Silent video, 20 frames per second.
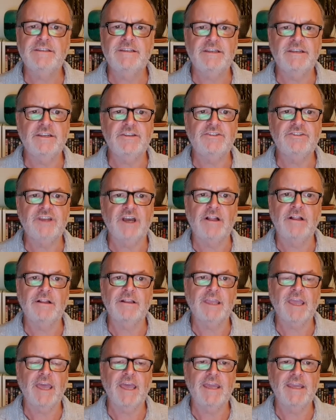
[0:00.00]
in a dull
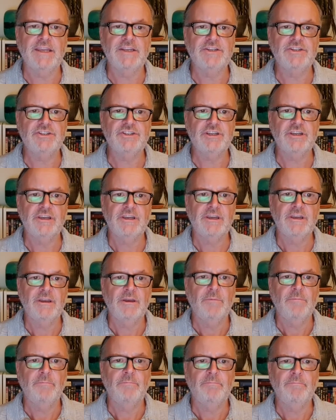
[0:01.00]
cage,
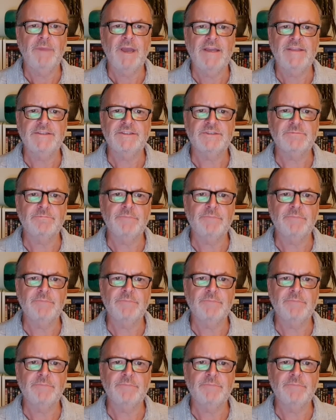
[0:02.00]
man's